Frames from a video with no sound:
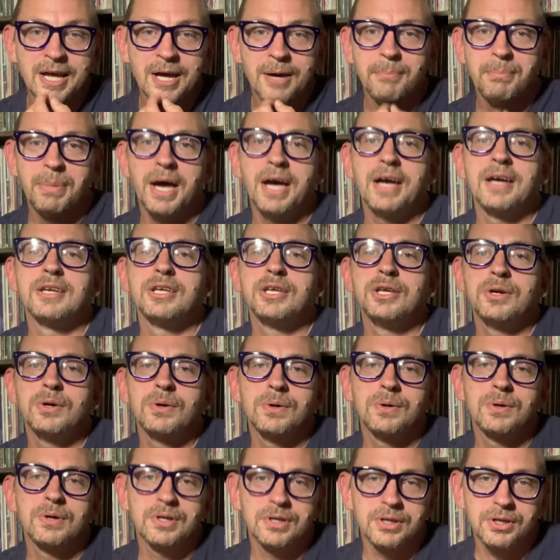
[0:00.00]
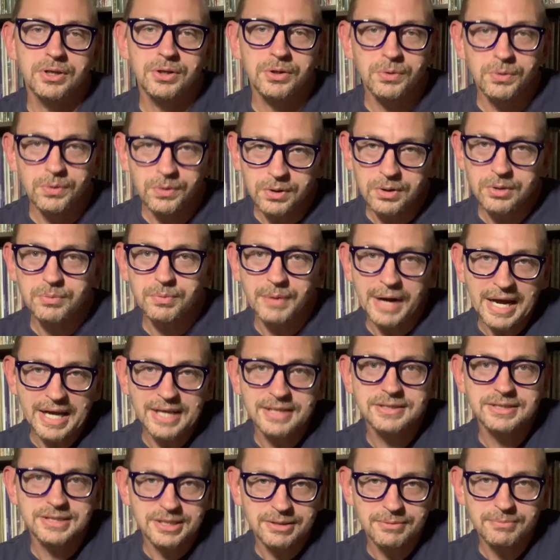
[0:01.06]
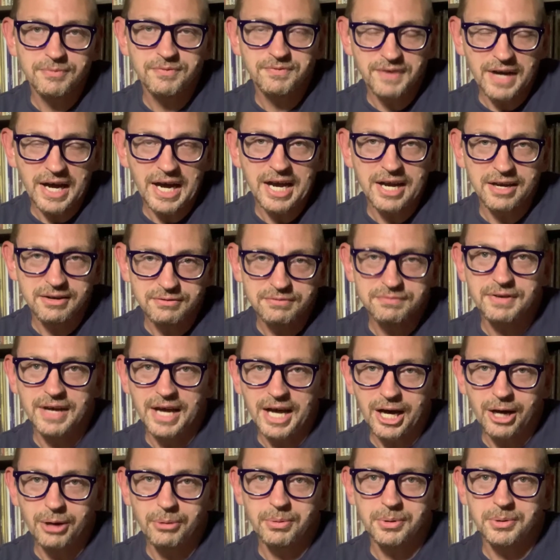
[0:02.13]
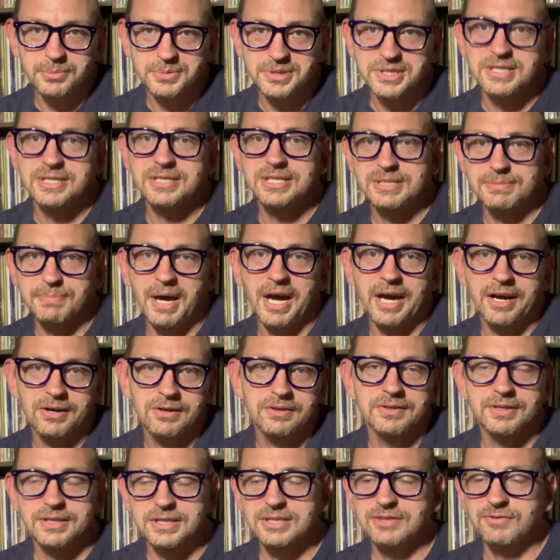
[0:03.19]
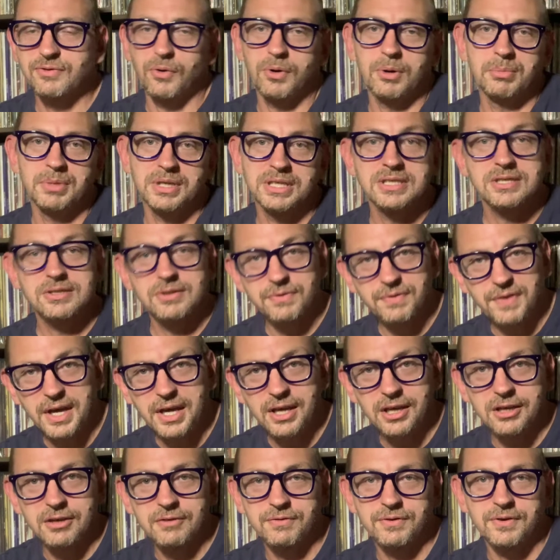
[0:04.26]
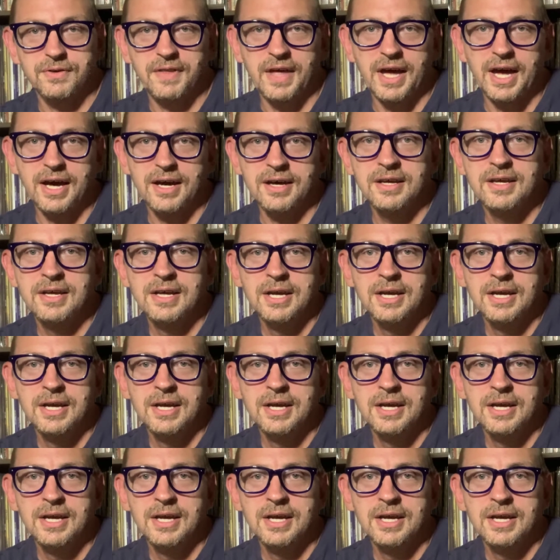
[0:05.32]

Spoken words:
but your random 5 albums inspired this for me. So thank you for that.